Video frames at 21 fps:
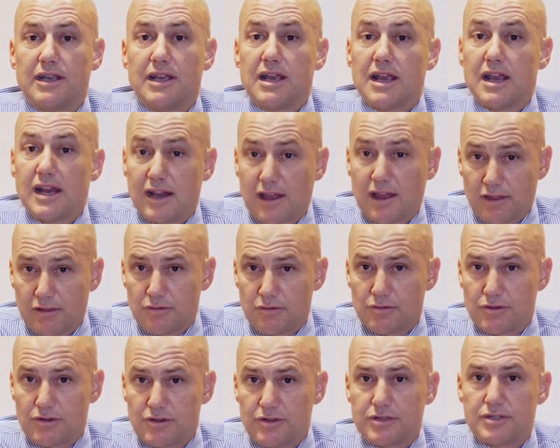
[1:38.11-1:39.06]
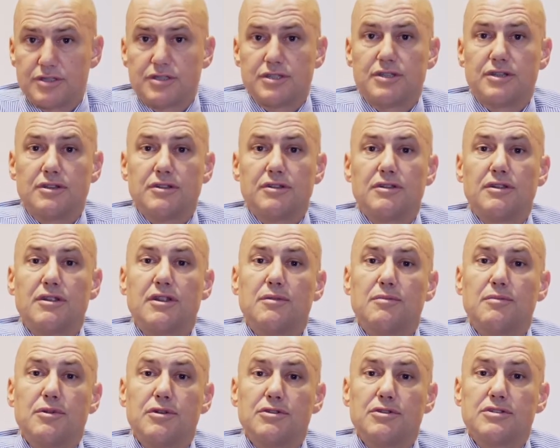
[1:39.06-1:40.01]
In other words, the
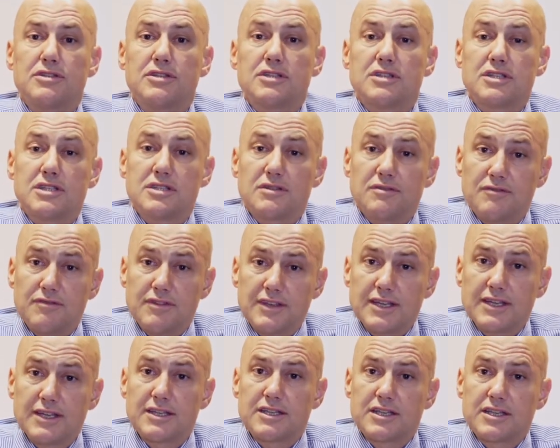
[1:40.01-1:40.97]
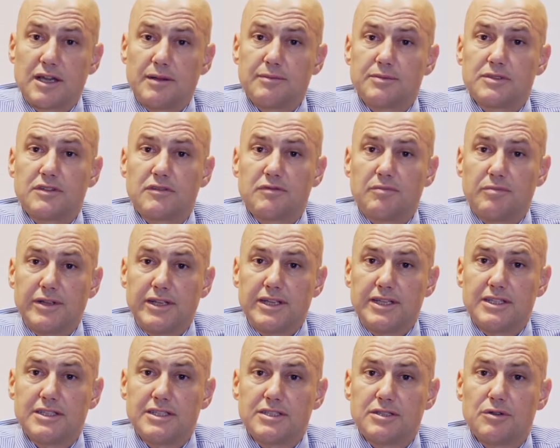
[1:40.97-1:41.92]
most severe types of
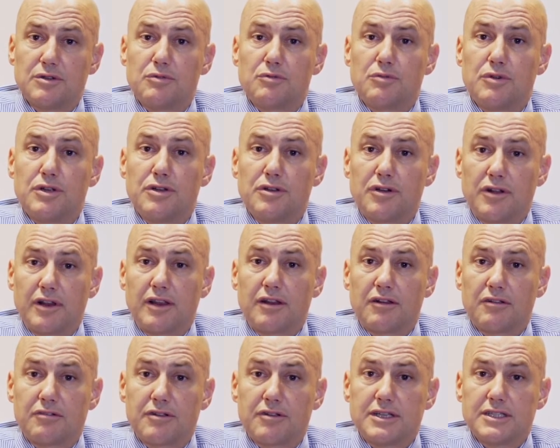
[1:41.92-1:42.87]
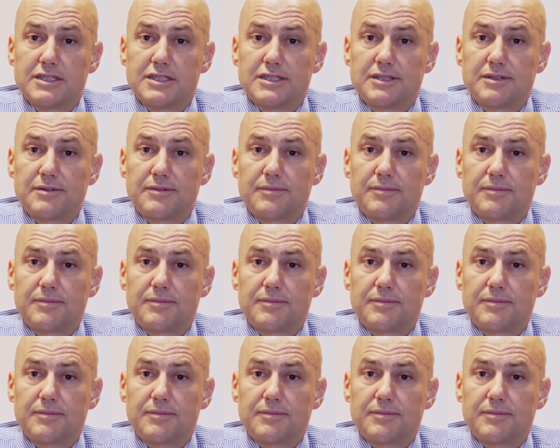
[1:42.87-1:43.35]
bleeds were not increased.